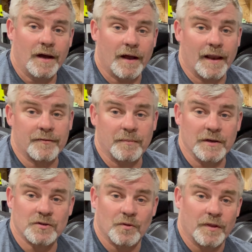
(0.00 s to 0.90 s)
I'll have to
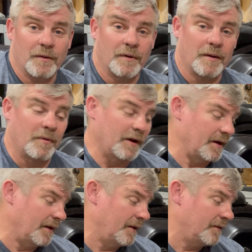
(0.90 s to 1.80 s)
make sure that when I bring
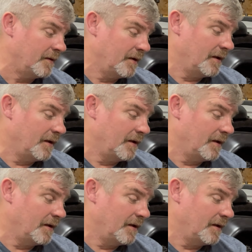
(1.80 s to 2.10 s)
it in,